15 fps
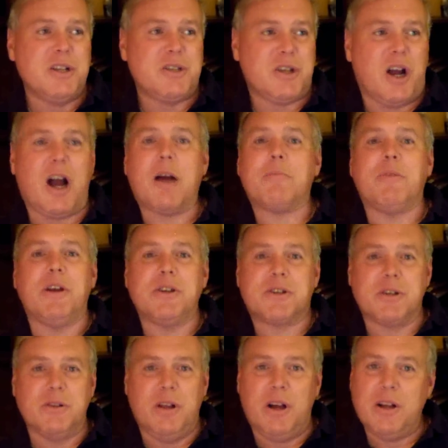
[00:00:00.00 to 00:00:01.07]
top
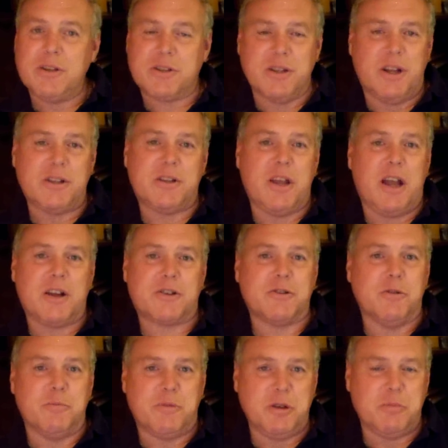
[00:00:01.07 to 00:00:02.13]
echelons, not the
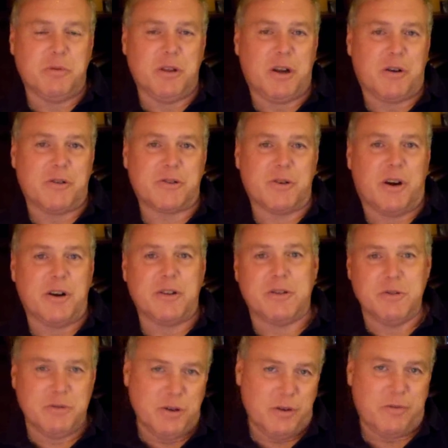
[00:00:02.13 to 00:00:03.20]
actual people that are trying to
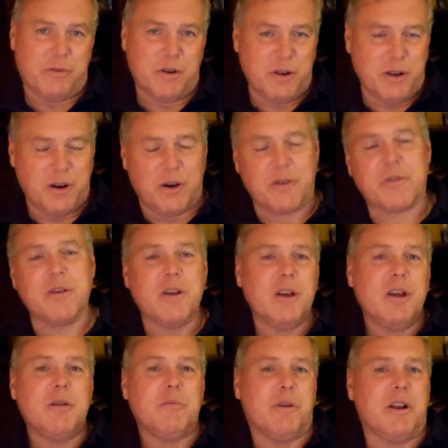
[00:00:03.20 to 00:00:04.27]
do good for the earth,
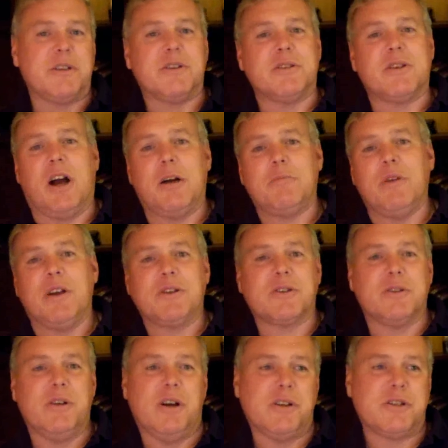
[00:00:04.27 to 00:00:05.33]
but at the top
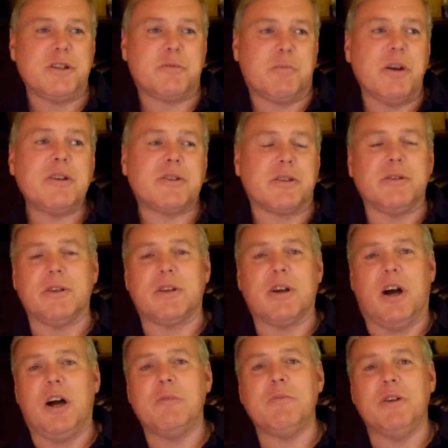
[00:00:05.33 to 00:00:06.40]
echelons, it's basically
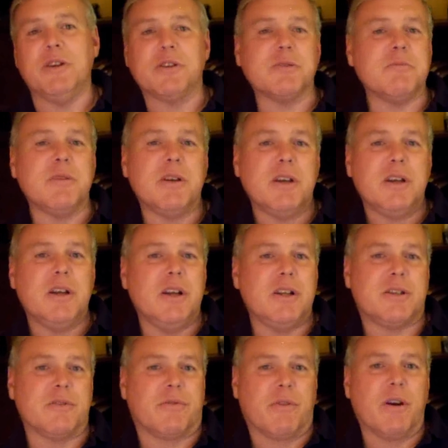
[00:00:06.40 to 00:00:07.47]
communism.
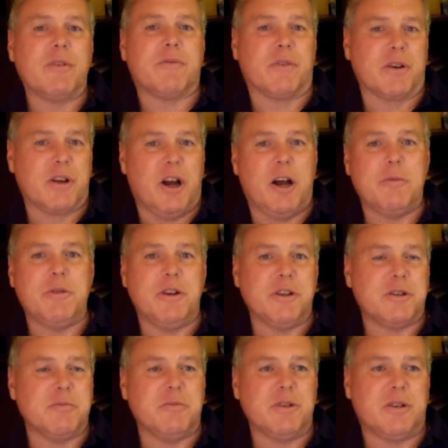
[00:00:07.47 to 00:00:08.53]
It's a front for
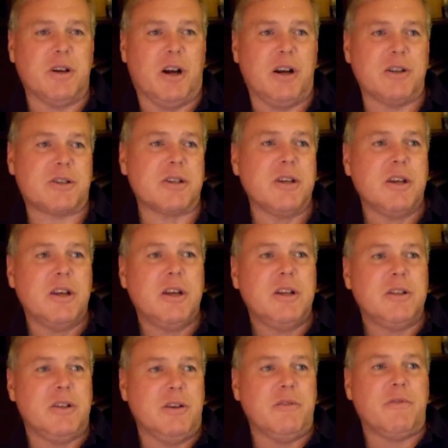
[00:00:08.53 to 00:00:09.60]
communism because
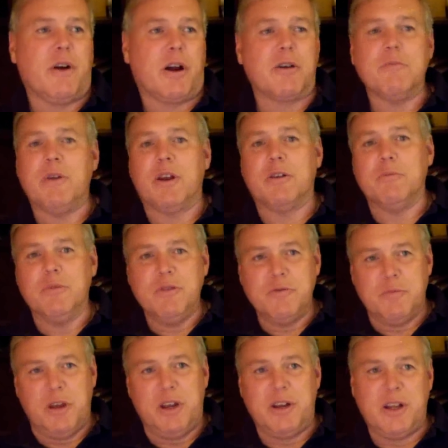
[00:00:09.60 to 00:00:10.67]
the environmental
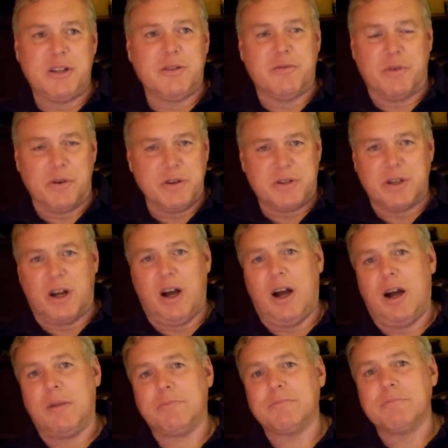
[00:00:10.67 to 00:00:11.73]
movement at the very
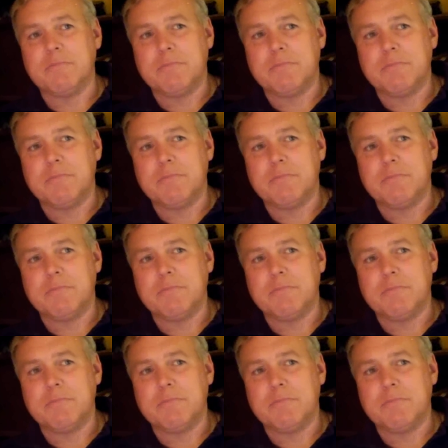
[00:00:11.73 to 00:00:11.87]
top